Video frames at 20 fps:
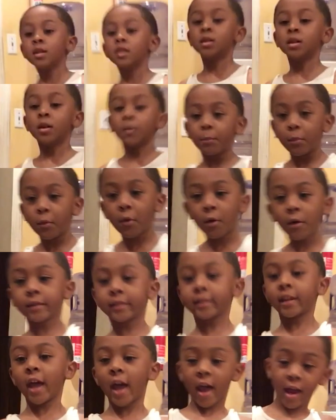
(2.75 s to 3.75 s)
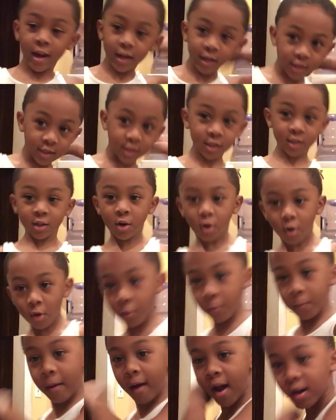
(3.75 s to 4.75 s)
It's your boy, Daddy.
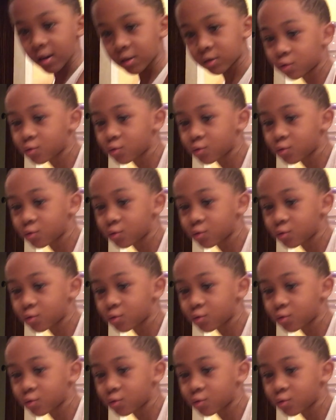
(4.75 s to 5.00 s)
Go by